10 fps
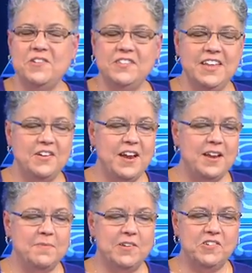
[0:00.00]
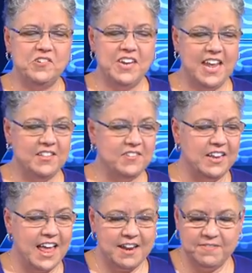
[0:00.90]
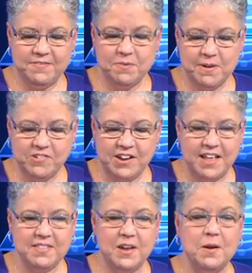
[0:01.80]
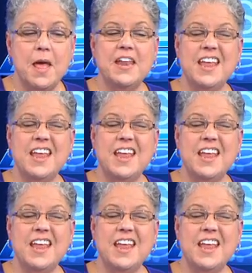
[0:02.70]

Use the internet as much as you can. There's a lot of information out there.